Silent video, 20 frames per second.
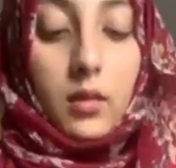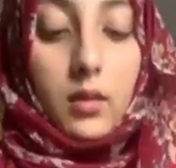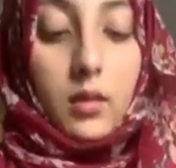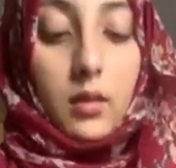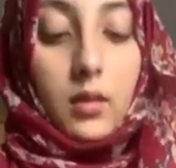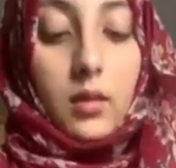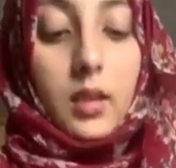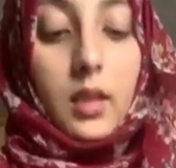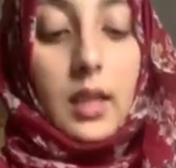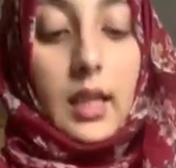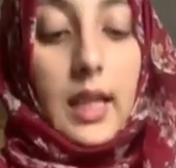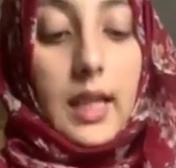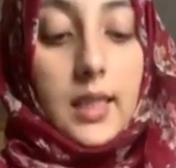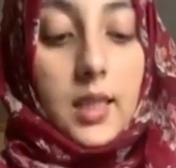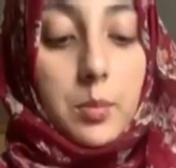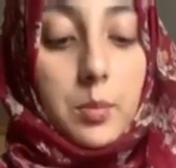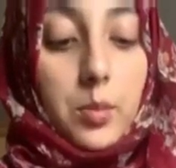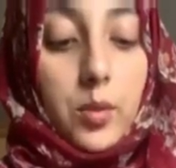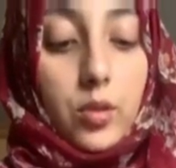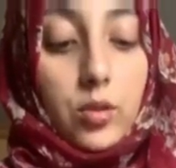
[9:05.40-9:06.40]
And the
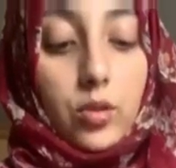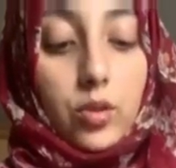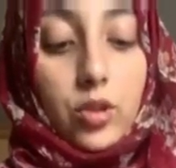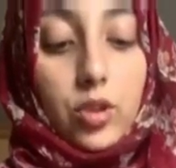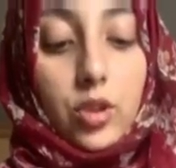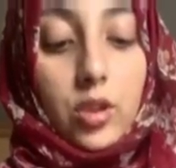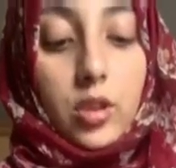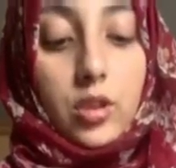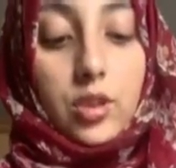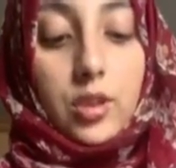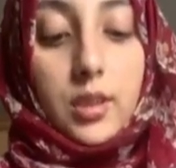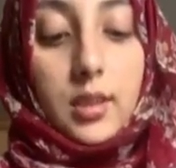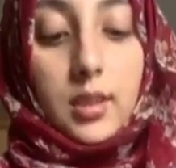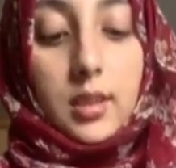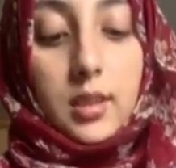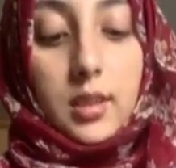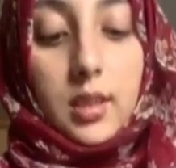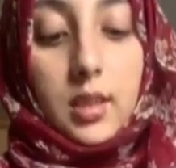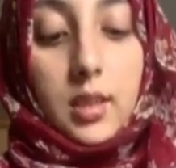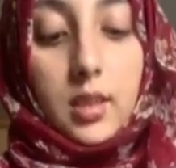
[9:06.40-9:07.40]
last bunch, I'll
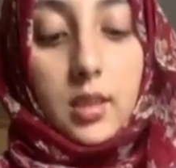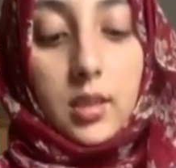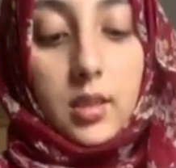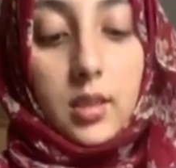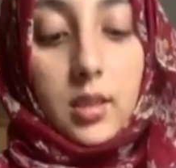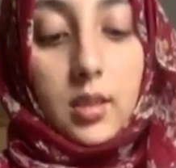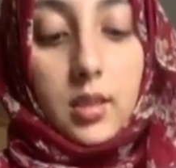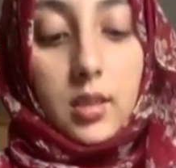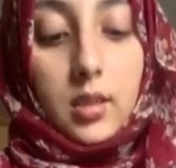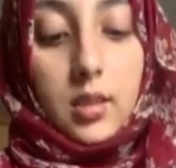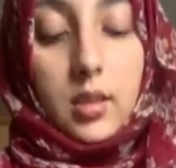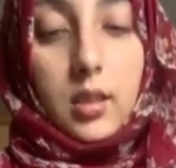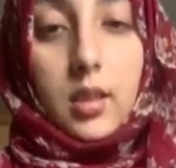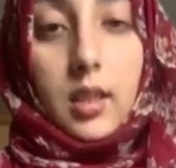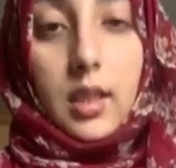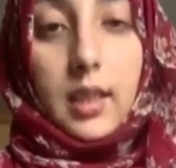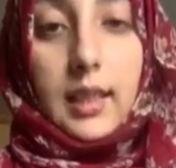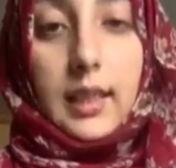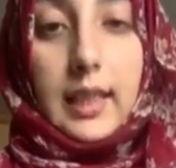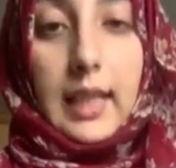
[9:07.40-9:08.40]
just
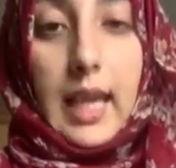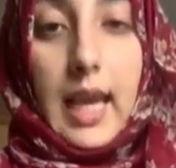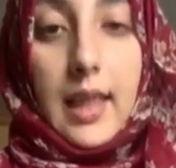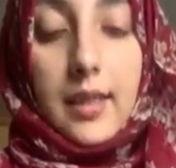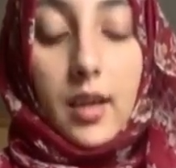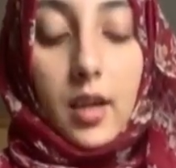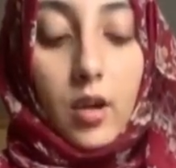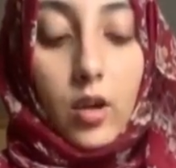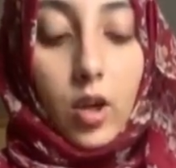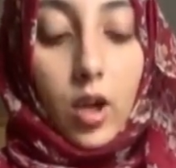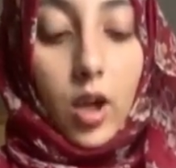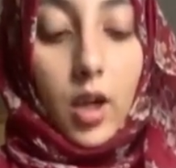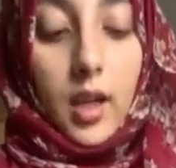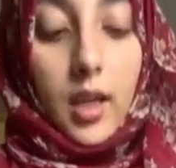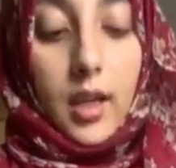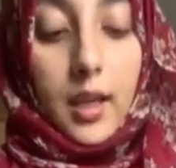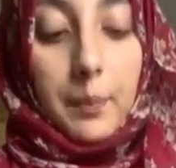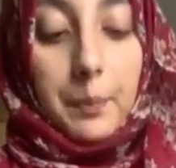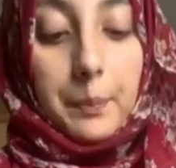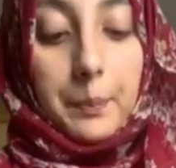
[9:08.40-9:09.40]
gather it all
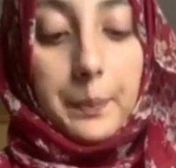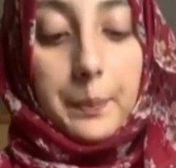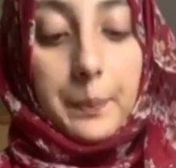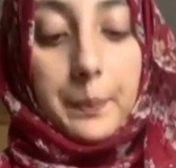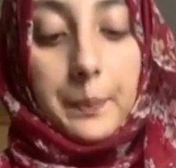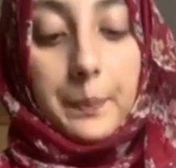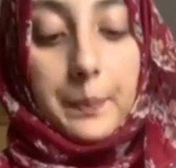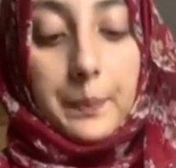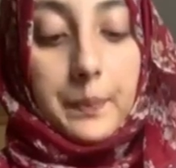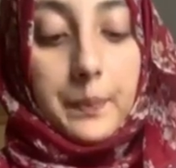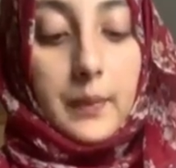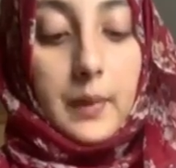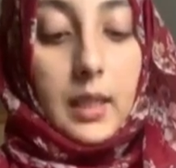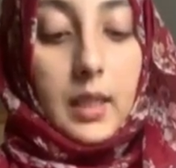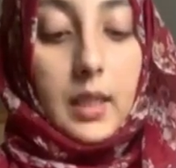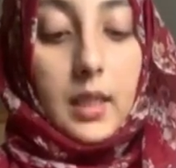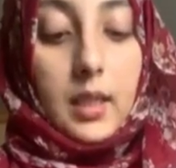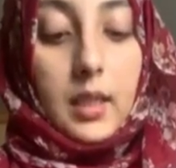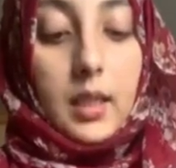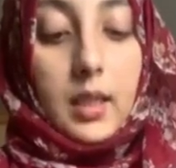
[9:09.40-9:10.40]
up,
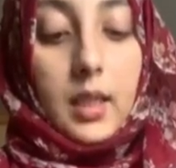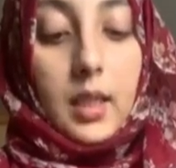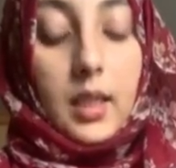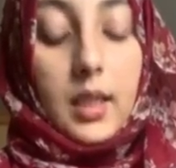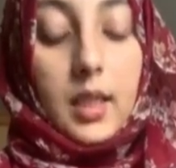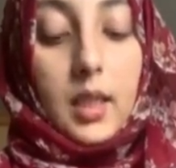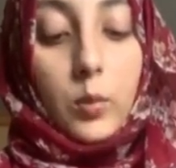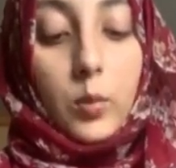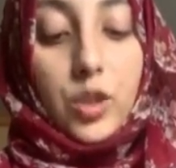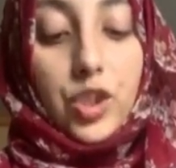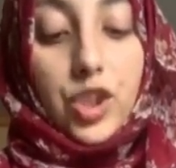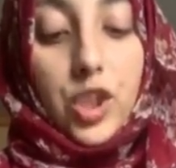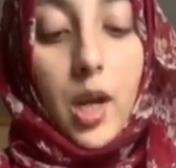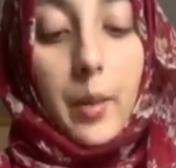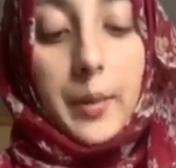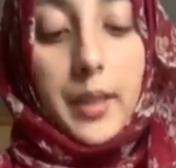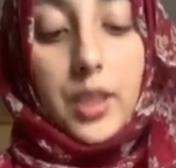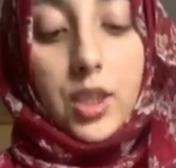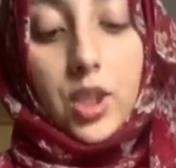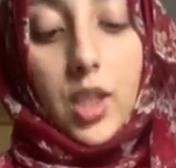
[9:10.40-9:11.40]
and then we
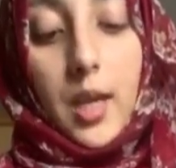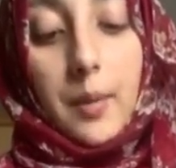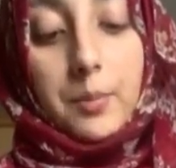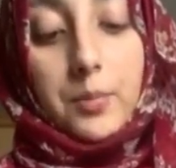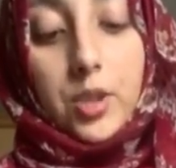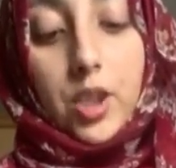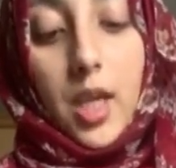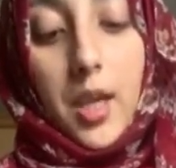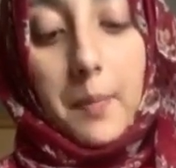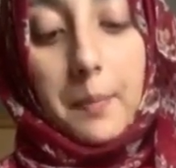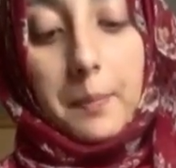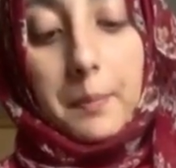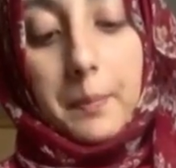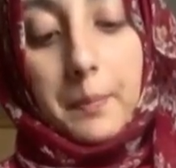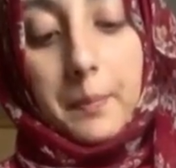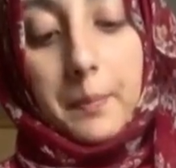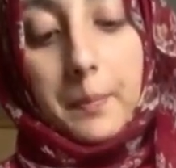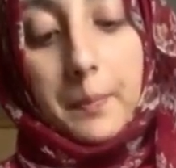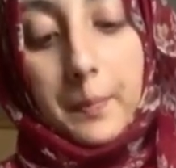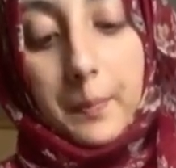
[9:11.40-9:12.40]
choppity chop chop.
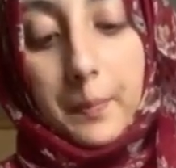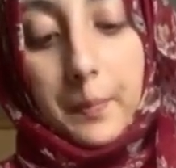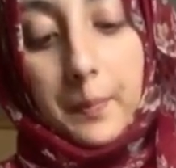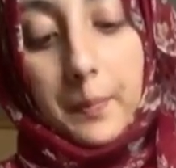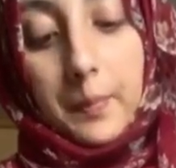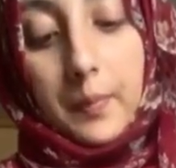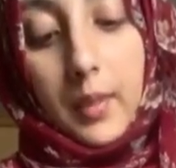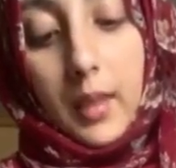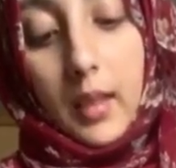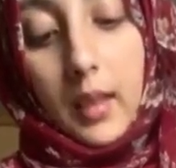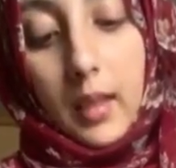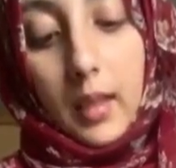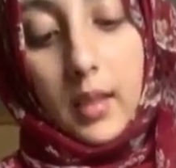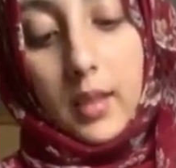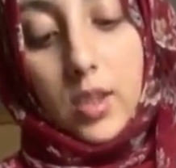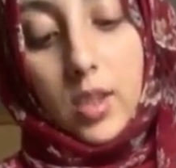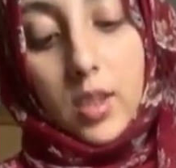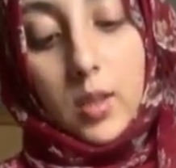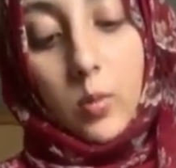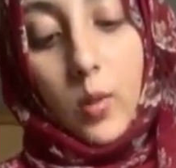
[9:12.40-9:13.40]

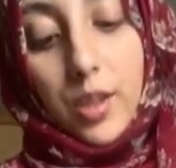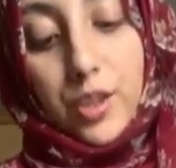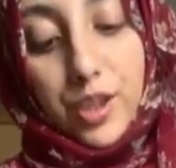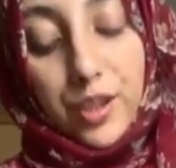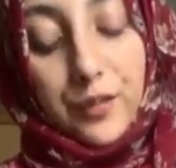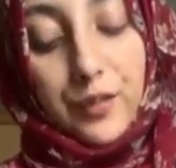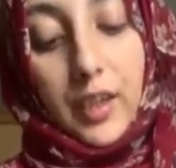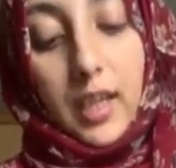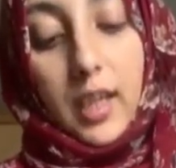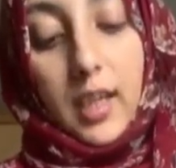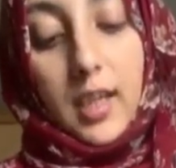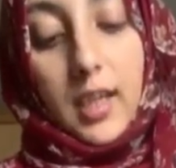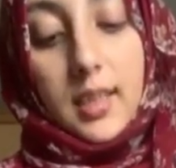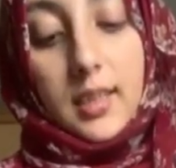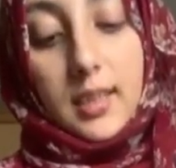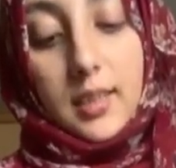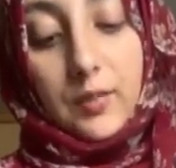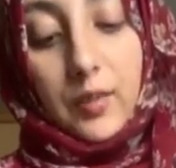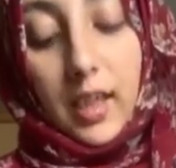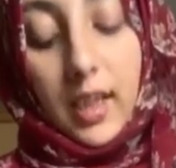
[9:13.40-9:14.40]
Just watch your
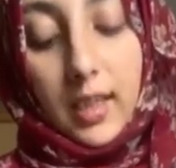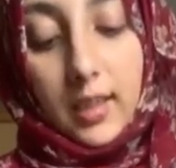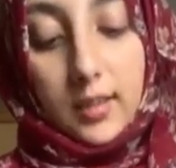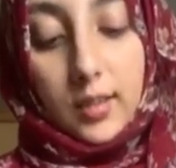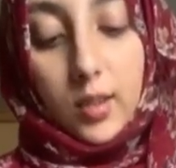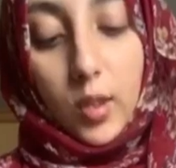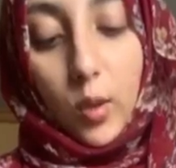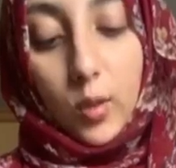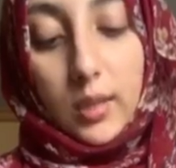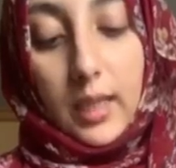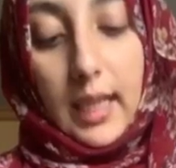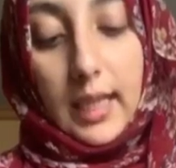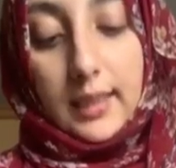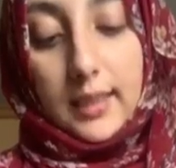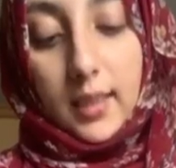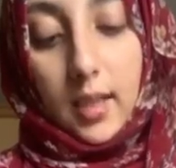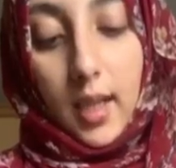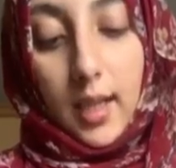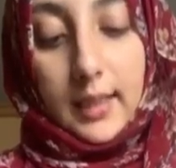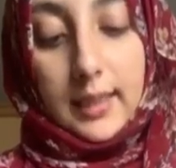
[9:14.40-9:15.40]
fingers. Fingers don't
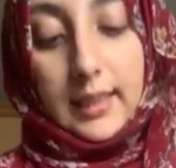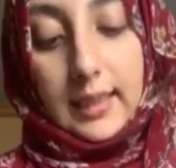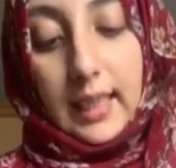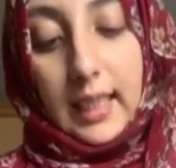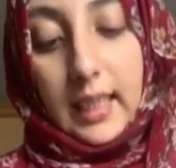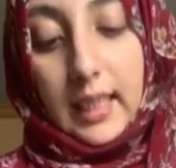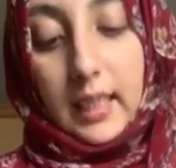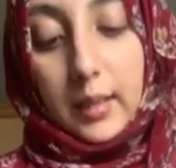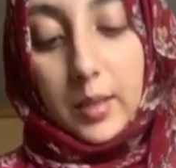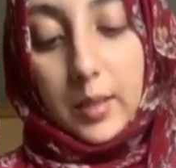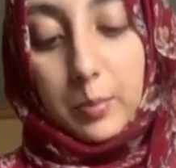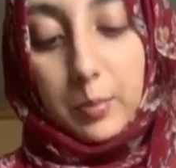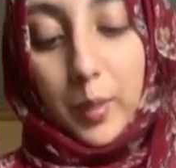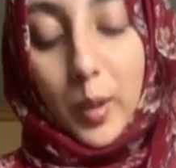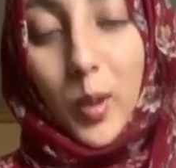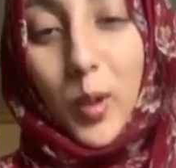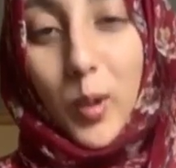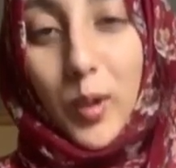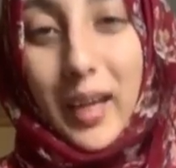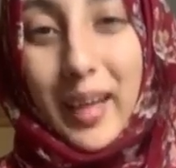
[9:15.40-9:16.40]
taste nice in
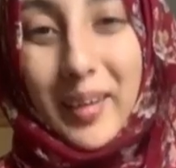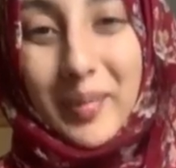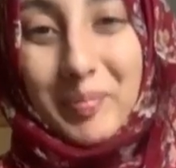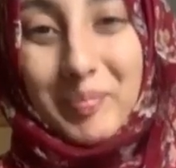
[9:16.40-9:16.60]
pakore.